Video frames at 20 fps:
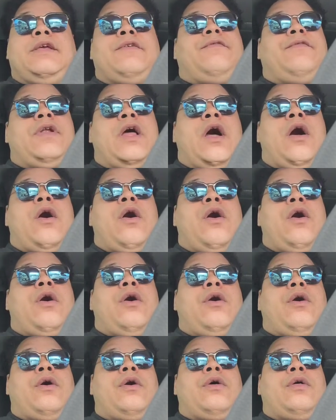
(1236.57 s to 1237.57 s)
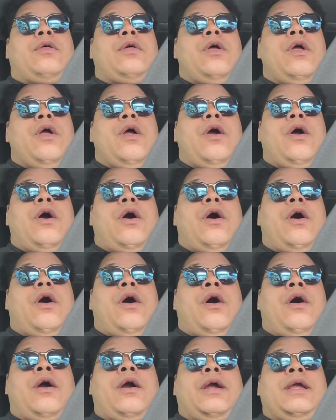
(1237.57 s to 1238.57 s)
if not all,
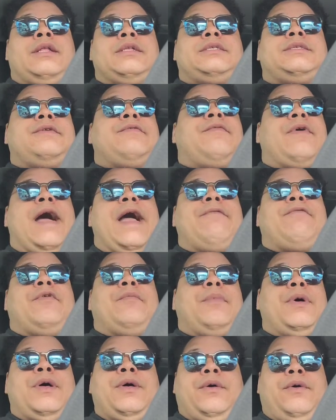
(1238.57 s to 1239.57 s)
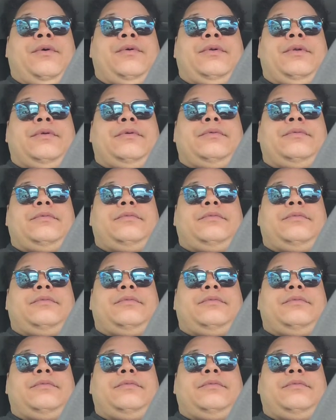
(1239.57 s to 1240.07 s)
are in survival mode.